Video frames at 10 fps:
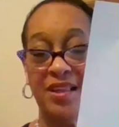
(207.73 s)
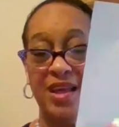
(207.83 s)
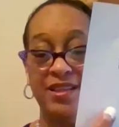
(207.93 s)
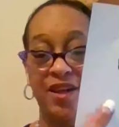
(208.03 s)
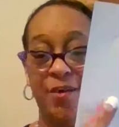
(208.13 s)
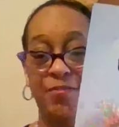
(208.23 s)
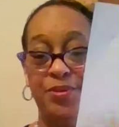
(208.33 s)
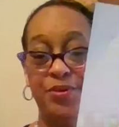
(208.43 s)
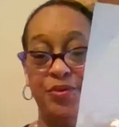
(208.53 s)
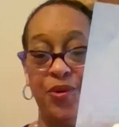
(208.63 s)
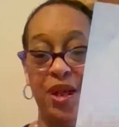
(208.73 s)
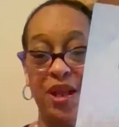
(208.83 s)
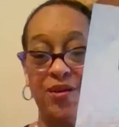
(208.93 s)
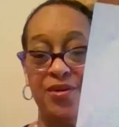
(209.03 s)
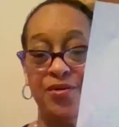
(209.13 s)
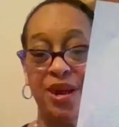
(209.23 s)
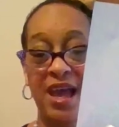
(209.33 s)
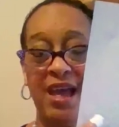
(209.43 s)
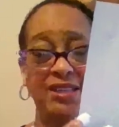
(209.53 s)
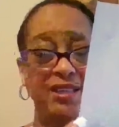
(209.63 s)
That's her beautiful hairdo.
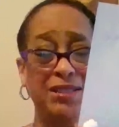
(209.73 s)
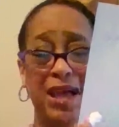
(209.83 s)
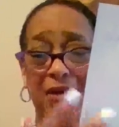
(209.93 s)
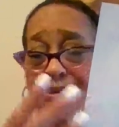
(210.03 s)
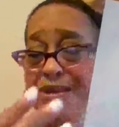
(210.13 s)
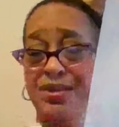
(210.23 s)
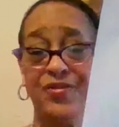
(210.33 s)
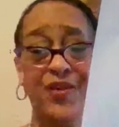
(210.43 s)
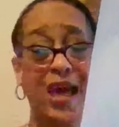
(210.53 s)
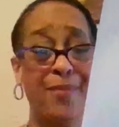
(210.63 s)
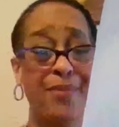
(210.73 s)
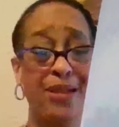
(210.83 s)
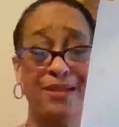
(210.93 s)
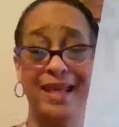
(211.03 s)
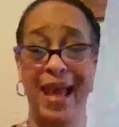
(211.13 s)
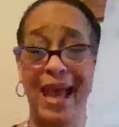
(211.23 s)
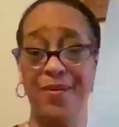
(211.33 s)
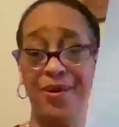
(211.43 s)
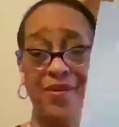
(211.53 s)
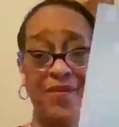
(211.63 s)
And she's got on this fabulous hat
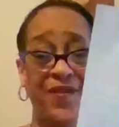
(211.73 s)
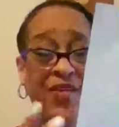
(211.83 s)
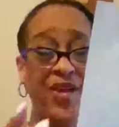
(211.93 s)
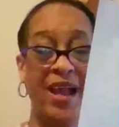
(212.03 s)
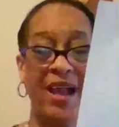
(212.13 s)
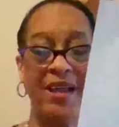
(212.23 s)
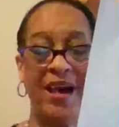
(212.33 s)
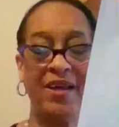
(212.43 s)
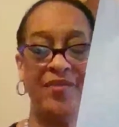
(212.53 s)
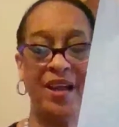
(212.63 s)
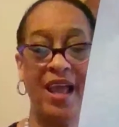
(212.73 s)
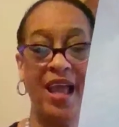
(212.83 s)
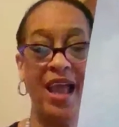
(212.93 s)
with a feather hanging out of it.